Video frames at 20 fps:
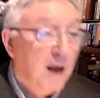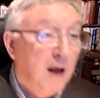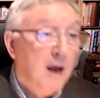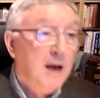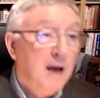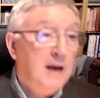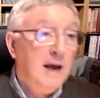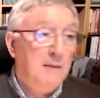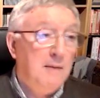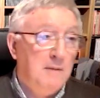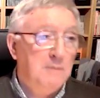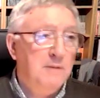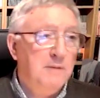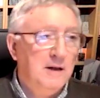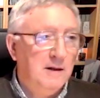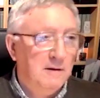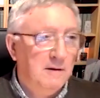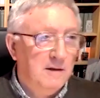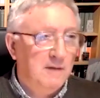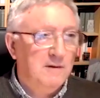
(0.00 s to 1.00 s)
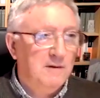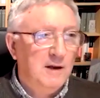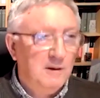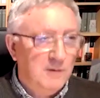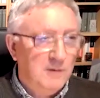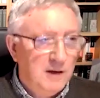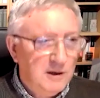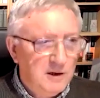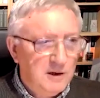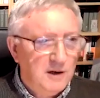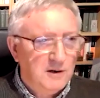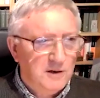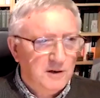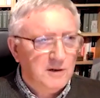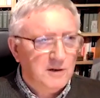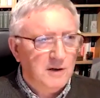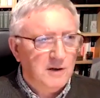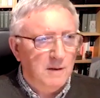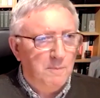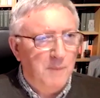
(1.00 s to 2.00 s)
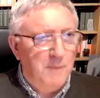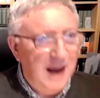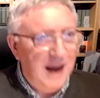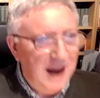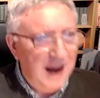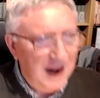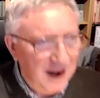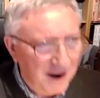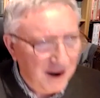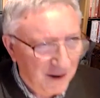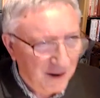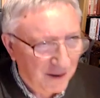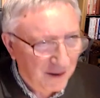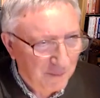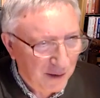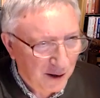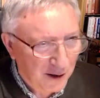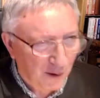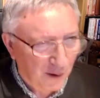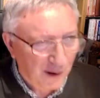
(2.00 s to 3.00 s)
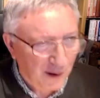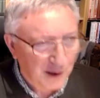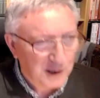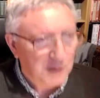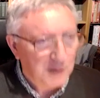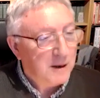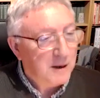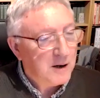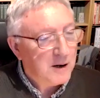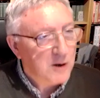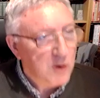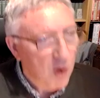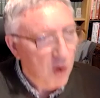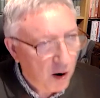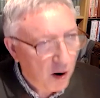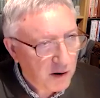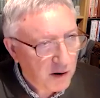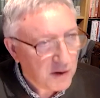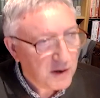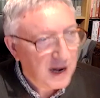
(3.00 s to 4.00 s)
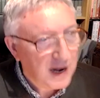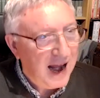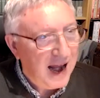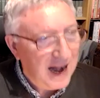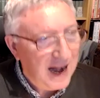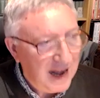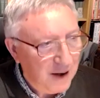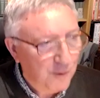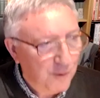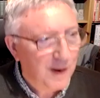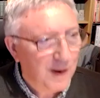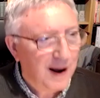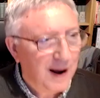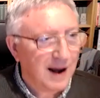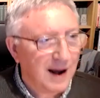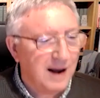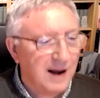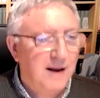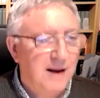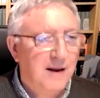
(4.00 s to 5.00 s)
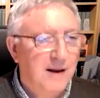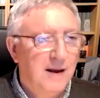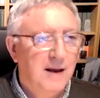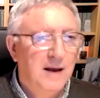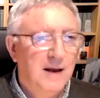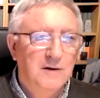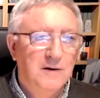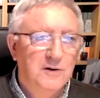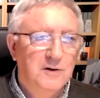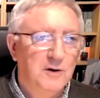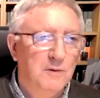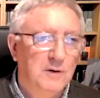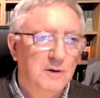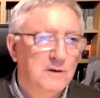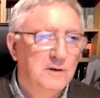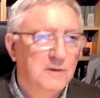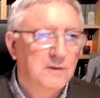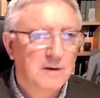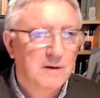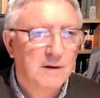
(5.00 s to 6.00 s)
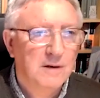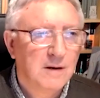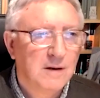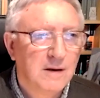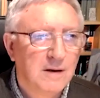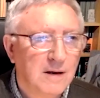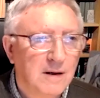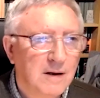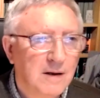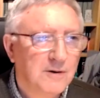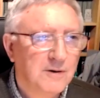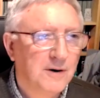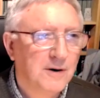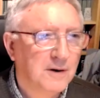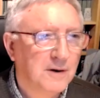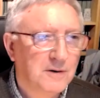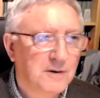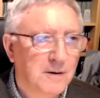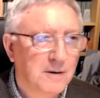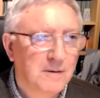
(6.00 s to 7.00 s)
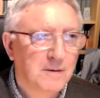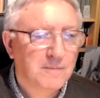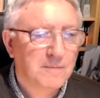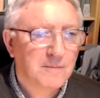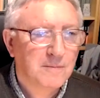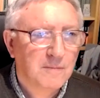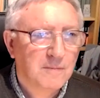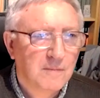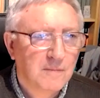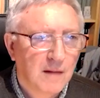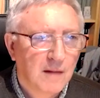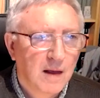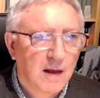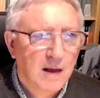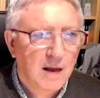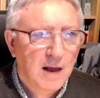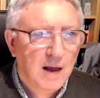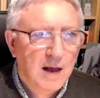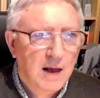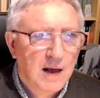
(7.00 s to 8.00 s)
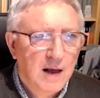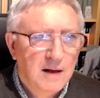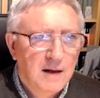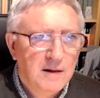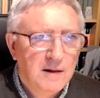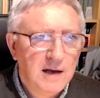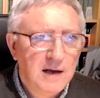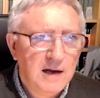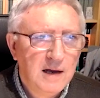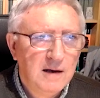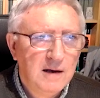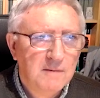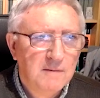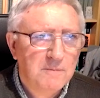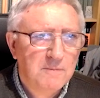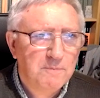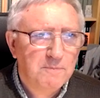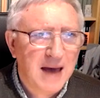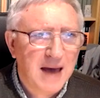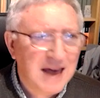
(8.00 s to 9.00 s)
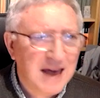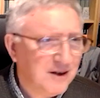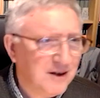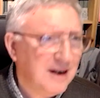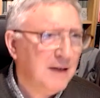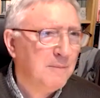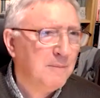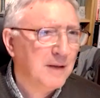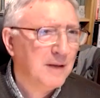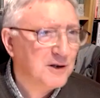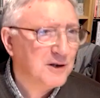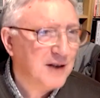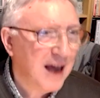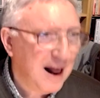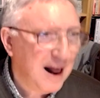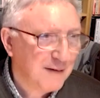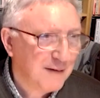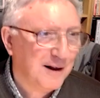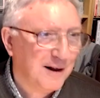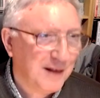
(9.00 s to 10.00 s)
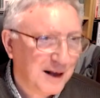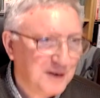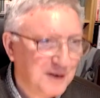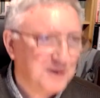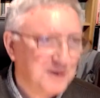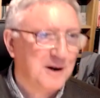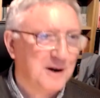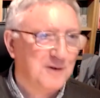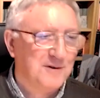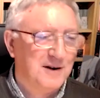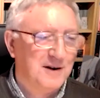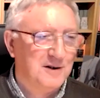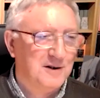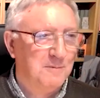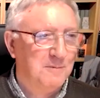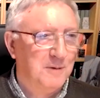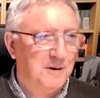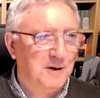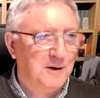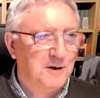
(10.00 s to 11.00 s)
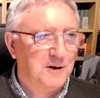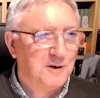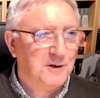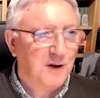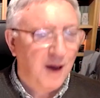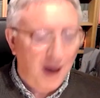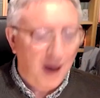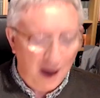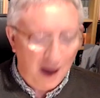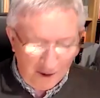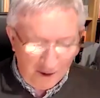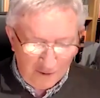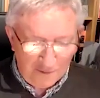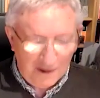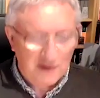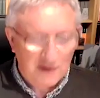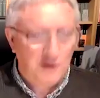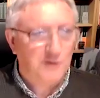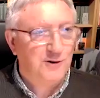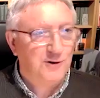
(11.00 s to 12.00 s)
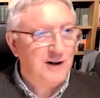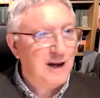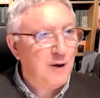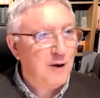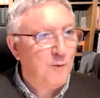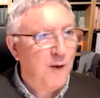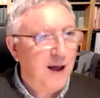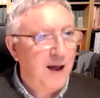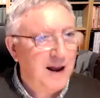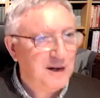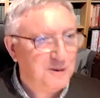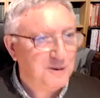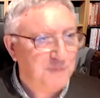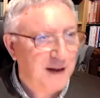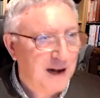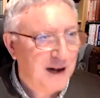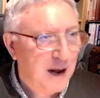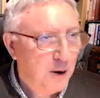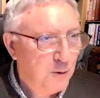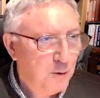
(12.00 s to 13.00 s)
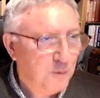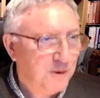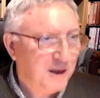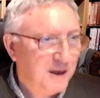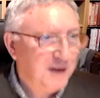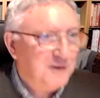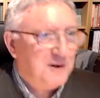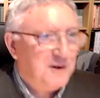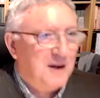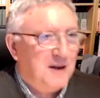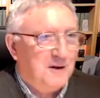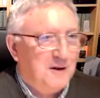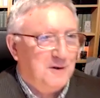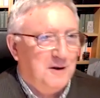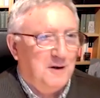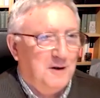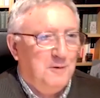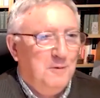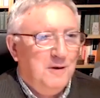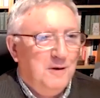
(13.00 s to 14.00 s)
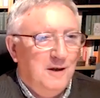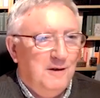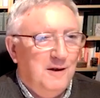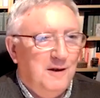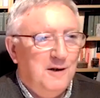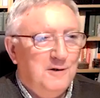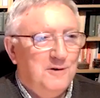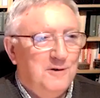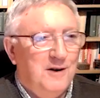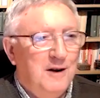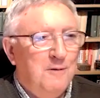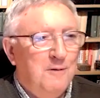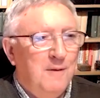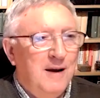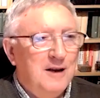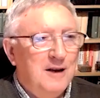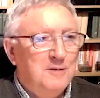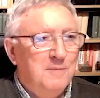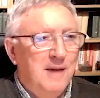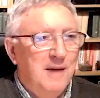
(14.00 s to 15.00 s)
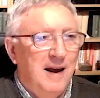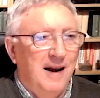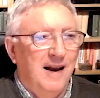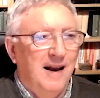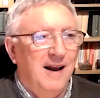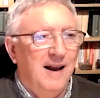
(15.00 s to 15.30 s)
Yeah, but, but th th this exists in pagan mythology, but not anywhere in Jewish tradition. The Bethlehem itself, now that's interesting, but the star of the three mm-hmm. wise men. Who are these geezers? Who are these three wise men?